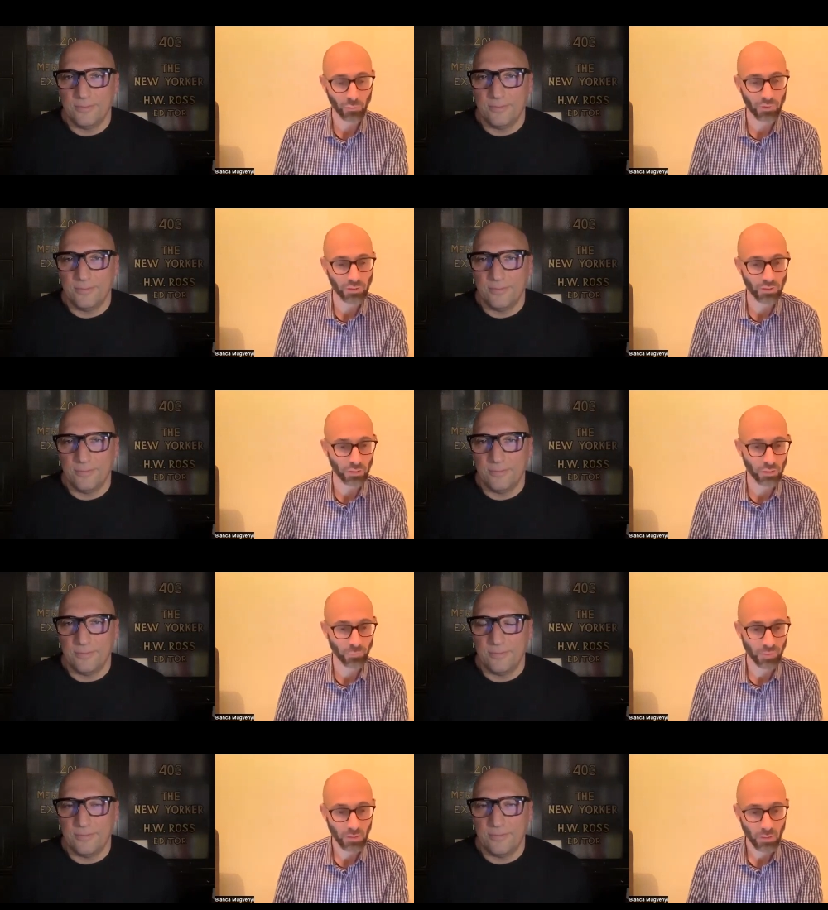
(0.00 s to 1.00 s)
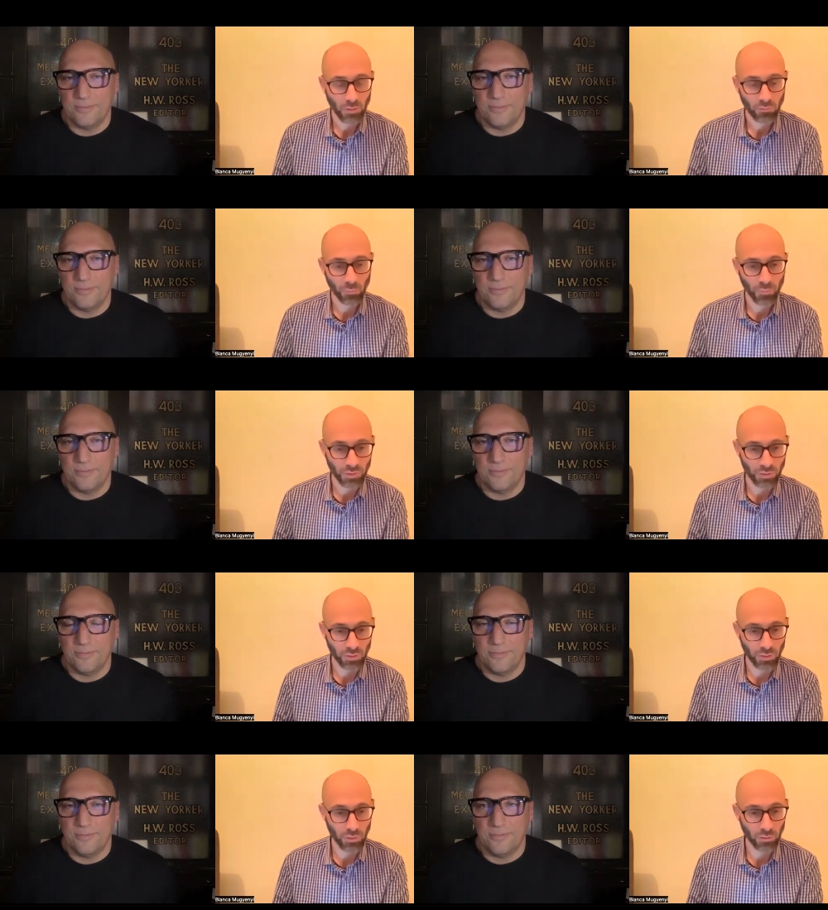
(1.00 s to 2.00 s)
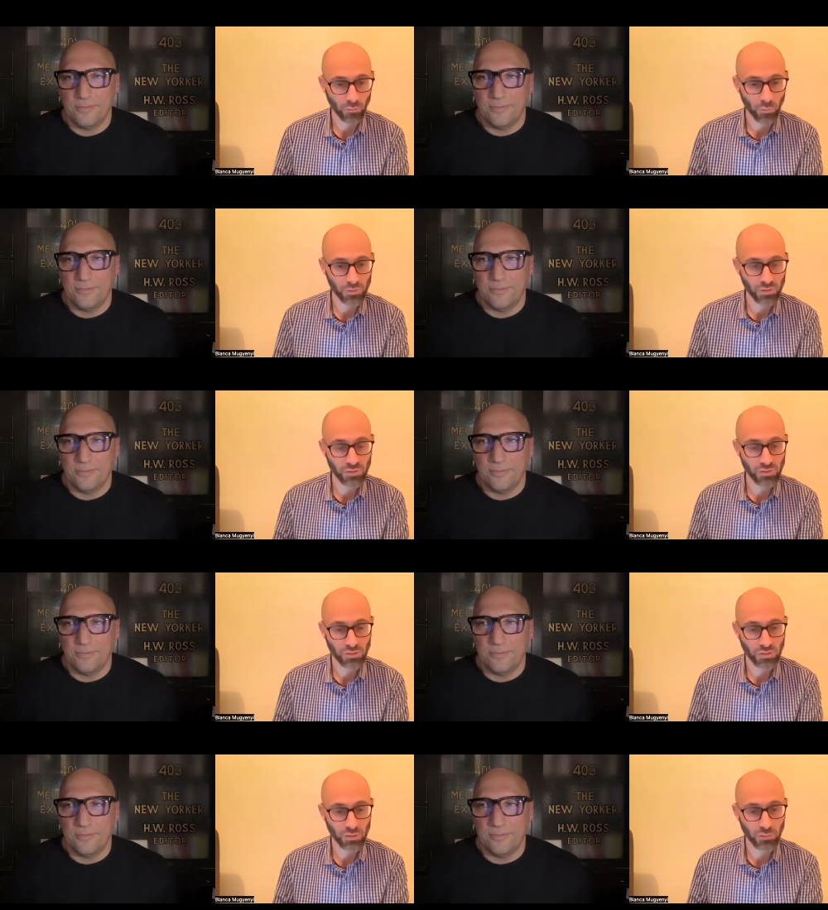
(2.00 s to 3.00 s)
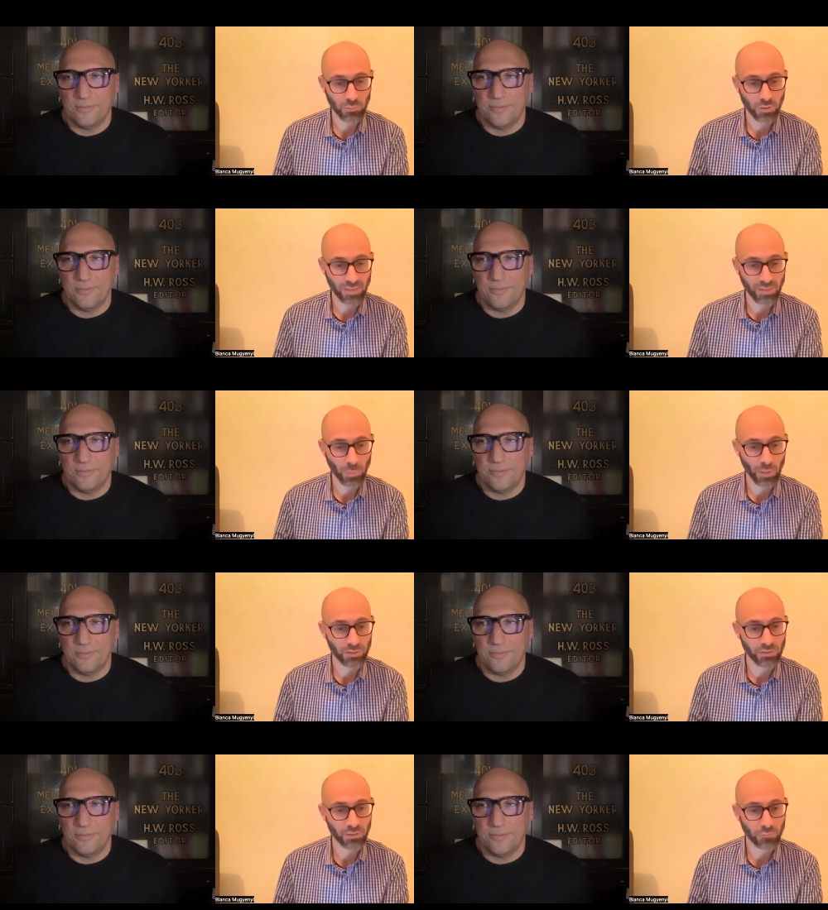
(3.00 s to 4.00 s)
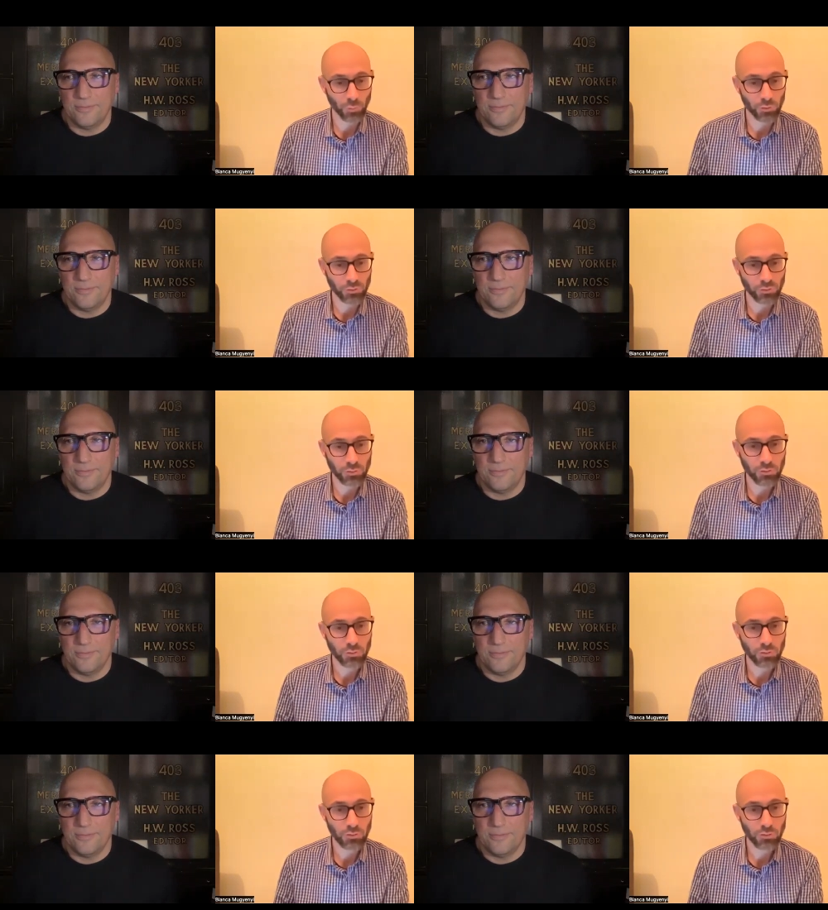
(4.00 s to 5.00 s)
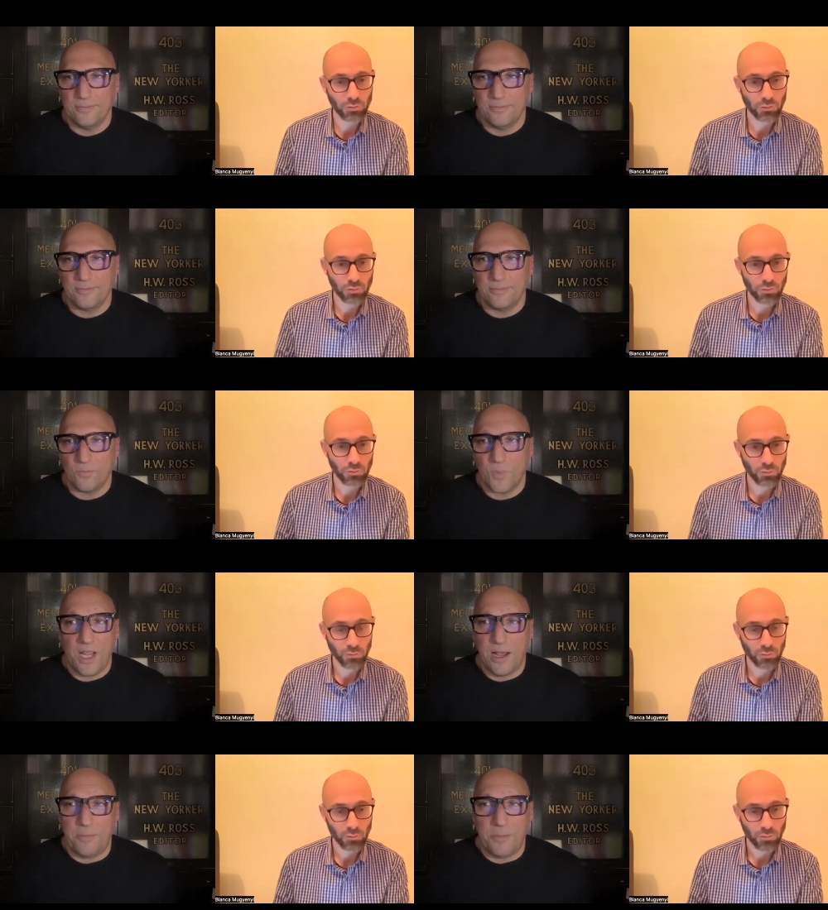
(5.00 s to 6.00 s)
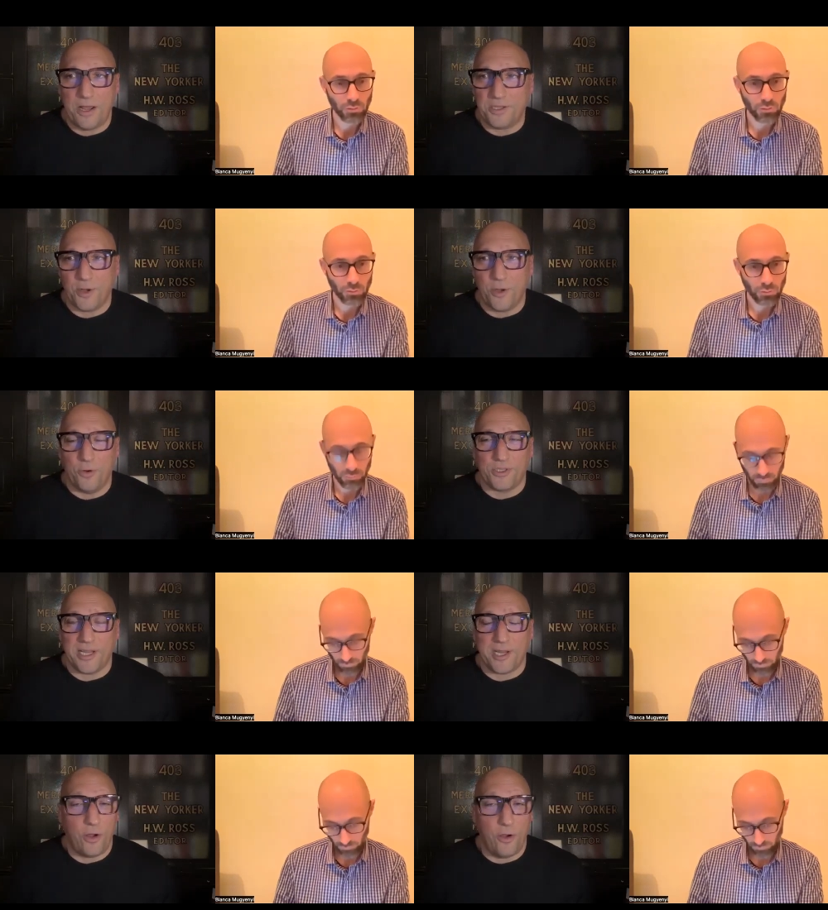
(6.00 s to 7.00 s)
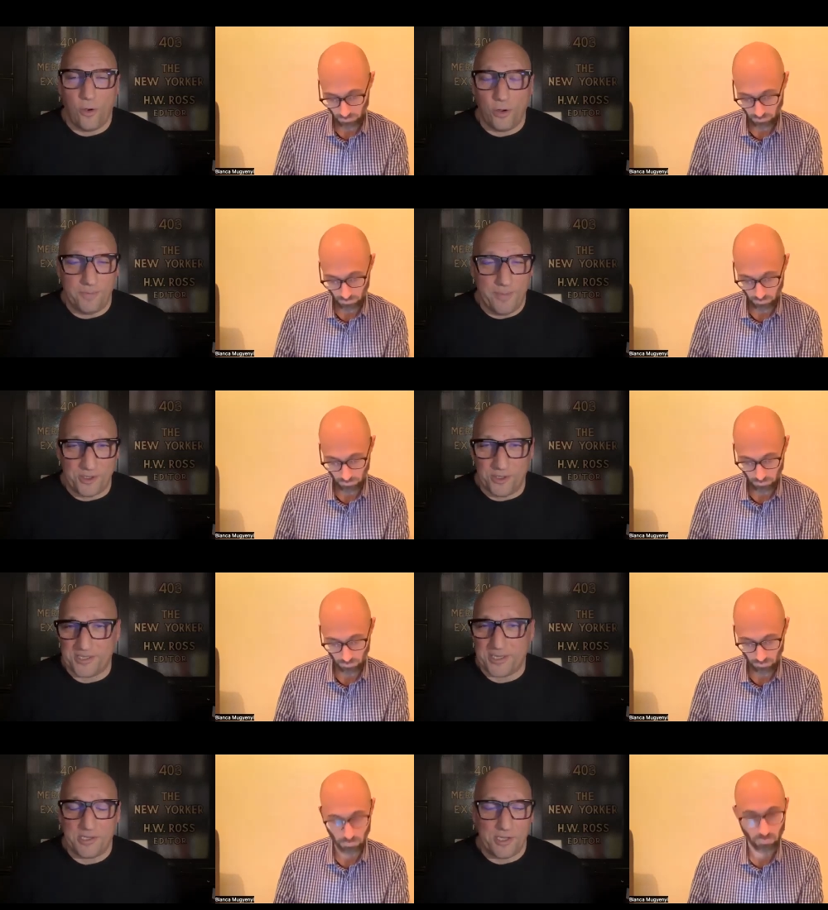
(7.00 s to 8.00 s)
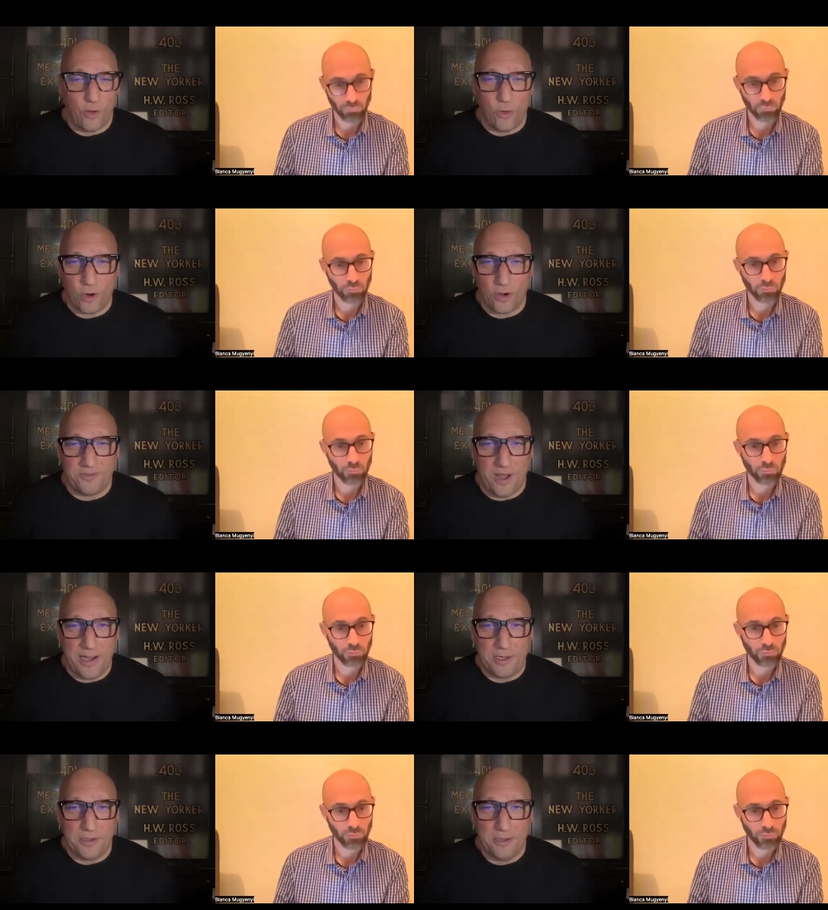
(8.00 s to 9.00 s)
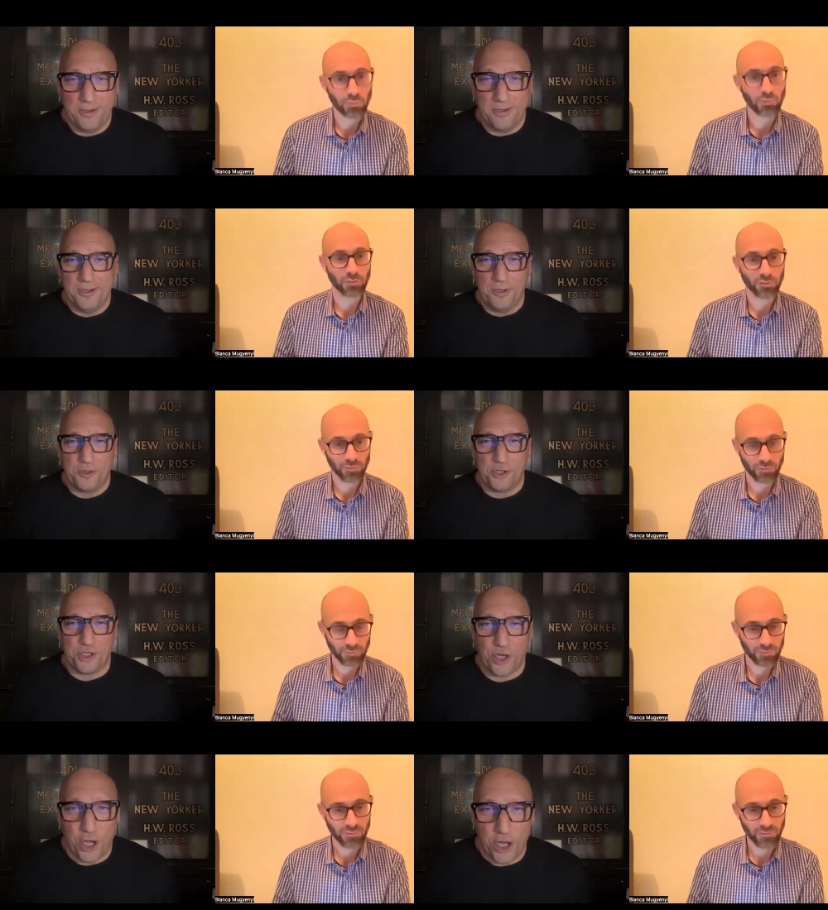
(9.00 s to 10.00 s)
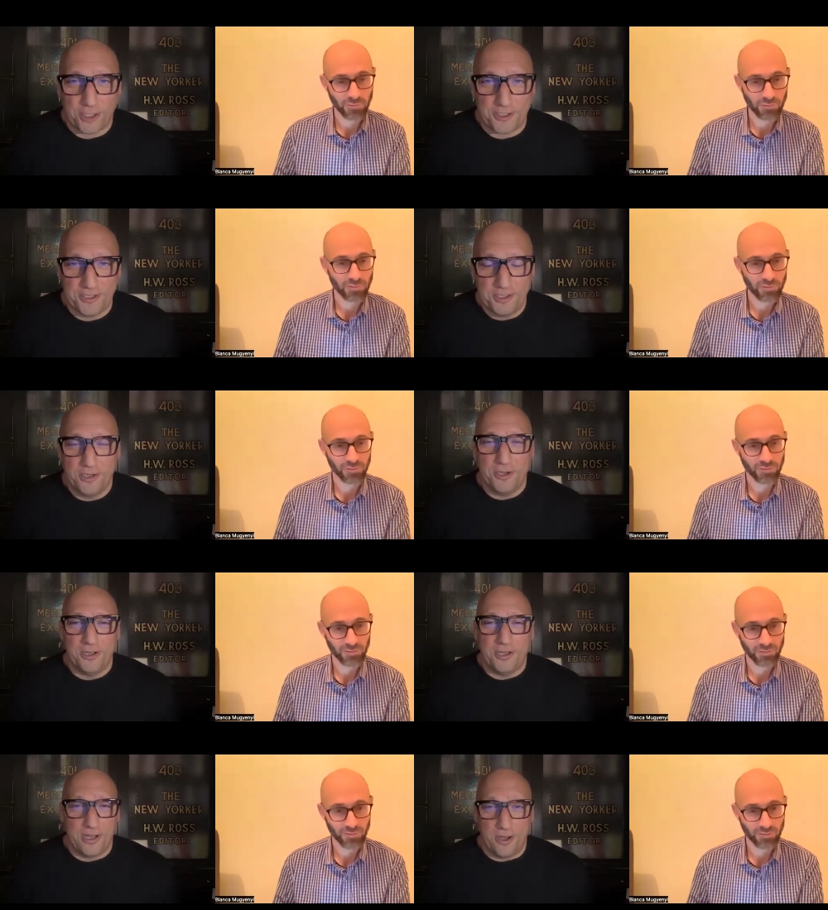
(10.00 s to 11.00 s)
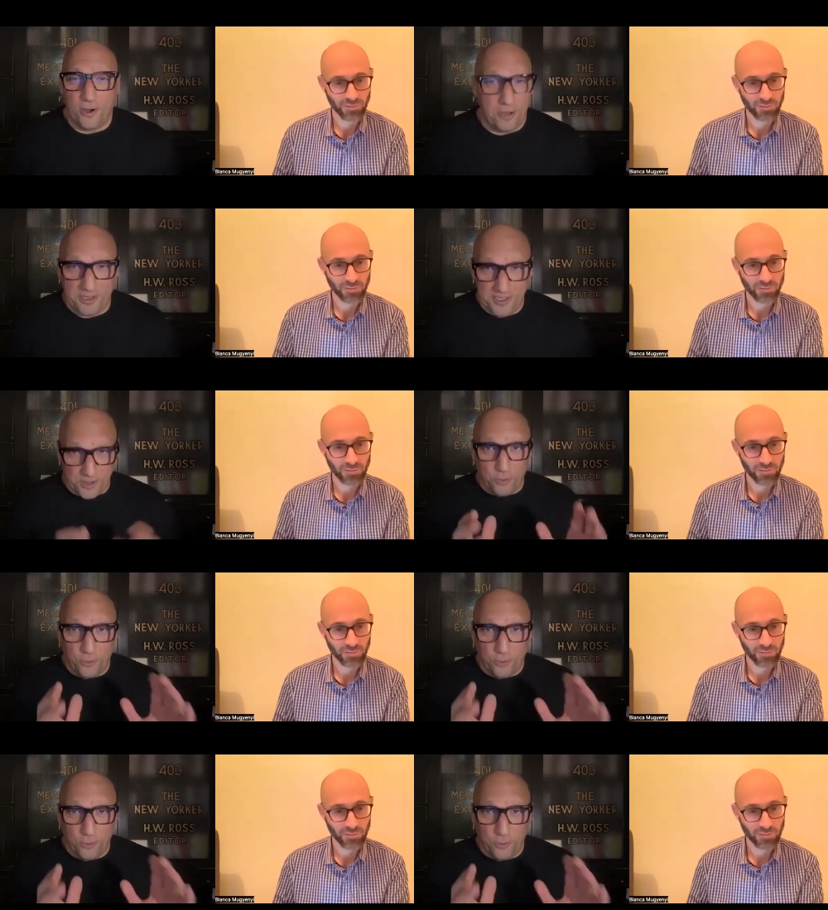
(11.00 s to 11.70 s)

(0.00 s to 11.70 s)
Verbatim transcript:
Speaker 1: from the uh, from the uh, the voices the the anti Palestinian voices?
Speaker 2: Yeah, I mean, I saw words like you mentioned disgusting, horrified, yeah. shocked. All these are